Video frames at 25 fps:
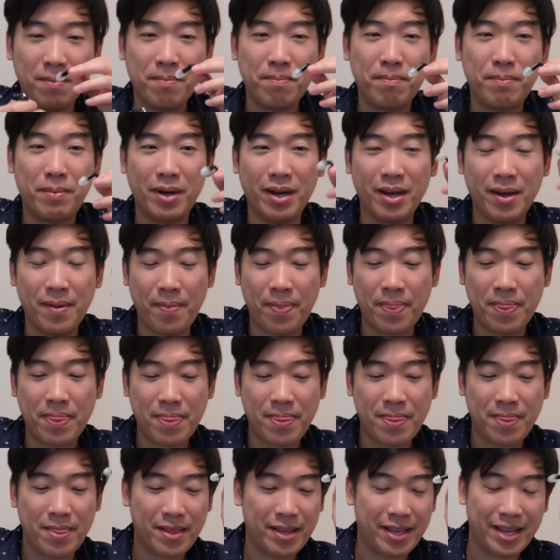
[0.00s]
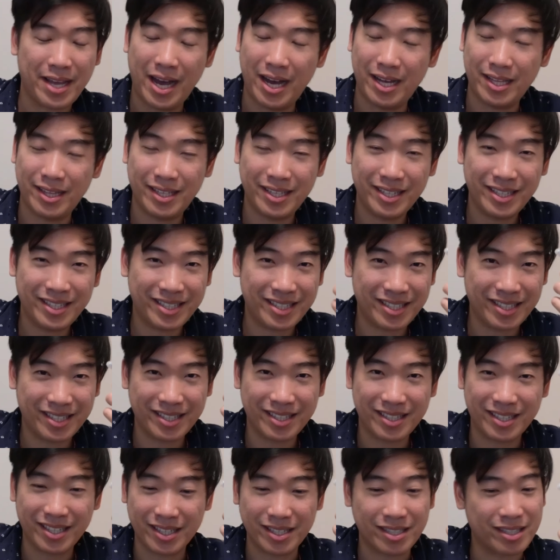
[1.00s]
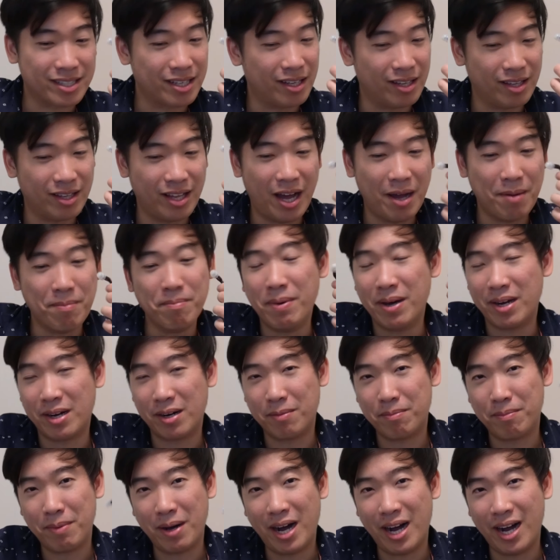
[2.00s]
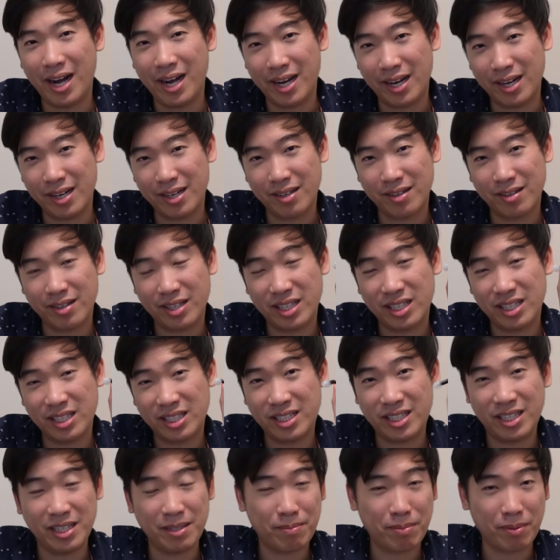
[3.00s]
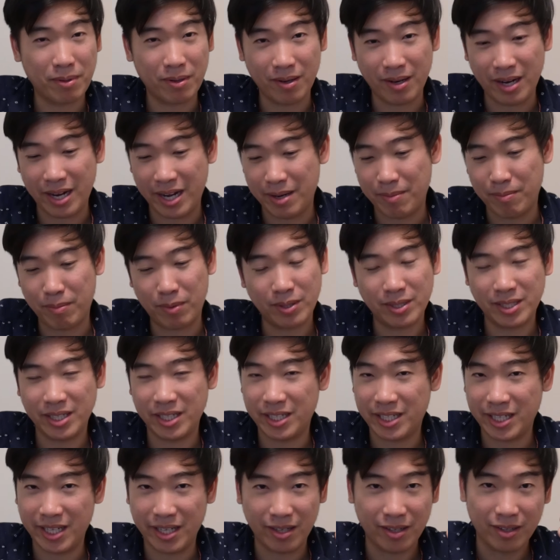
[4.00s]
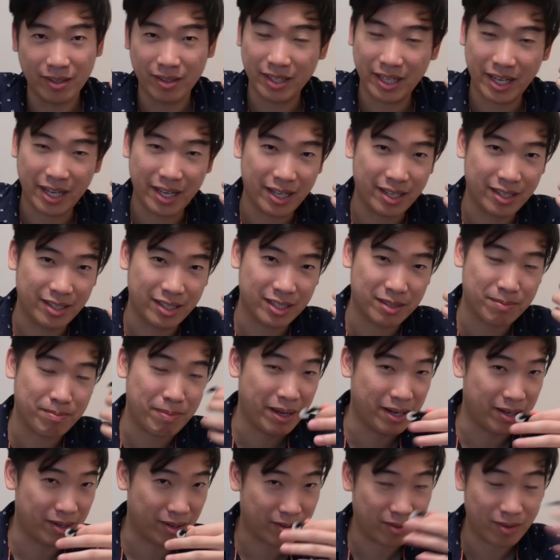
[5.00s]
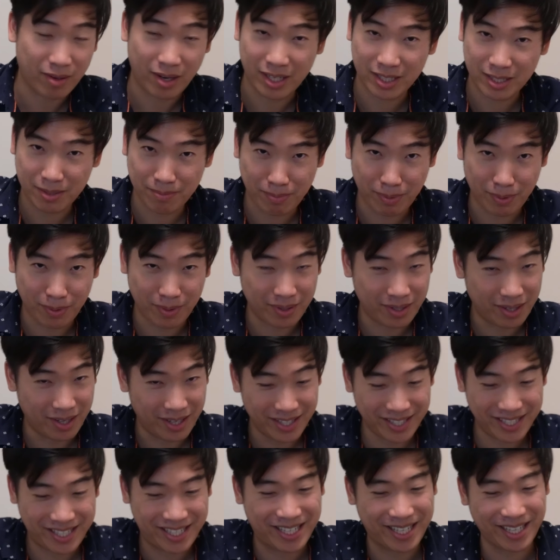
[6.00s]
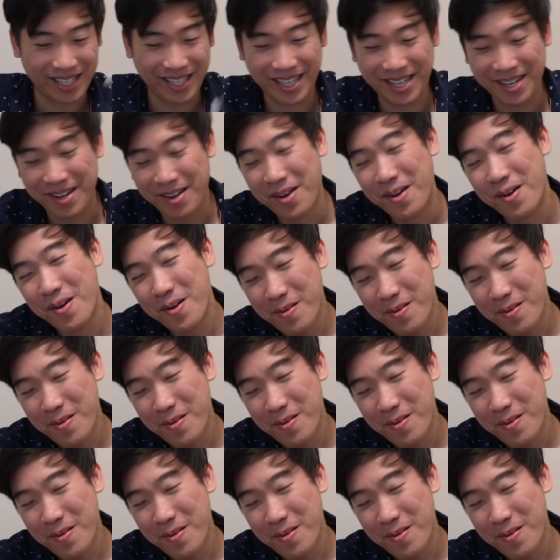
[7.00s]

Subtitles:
But yeah, this is just a lot better buy, cheaper and more detailed and just better across the board, honestly.